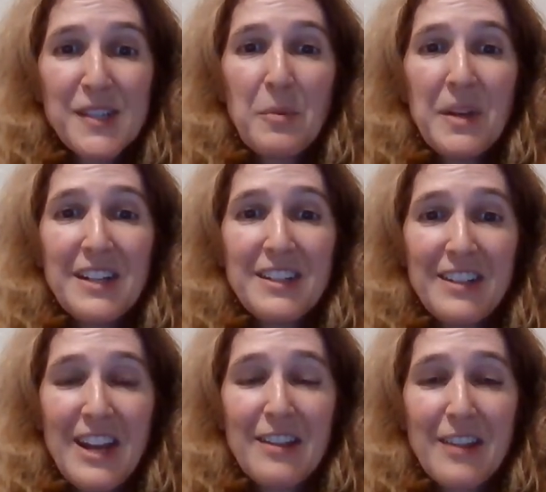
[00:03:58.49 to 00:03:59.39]
We need to
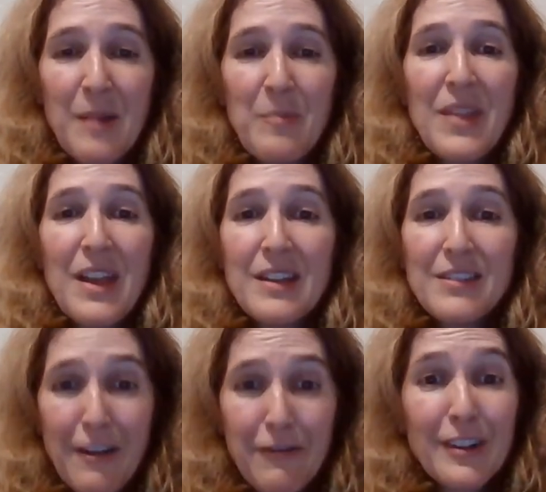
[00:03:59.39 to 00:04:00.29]
take them
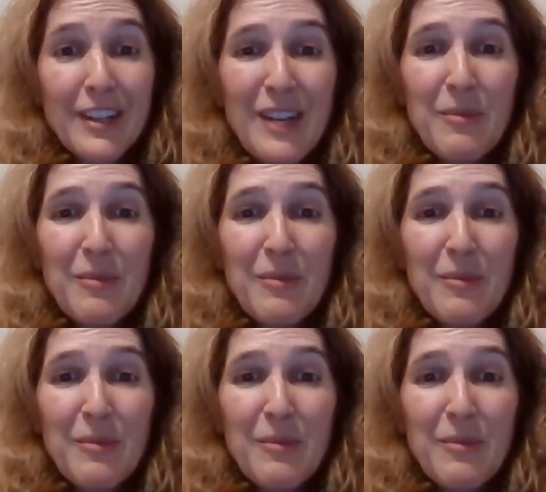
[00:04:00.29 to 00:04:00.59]
definitely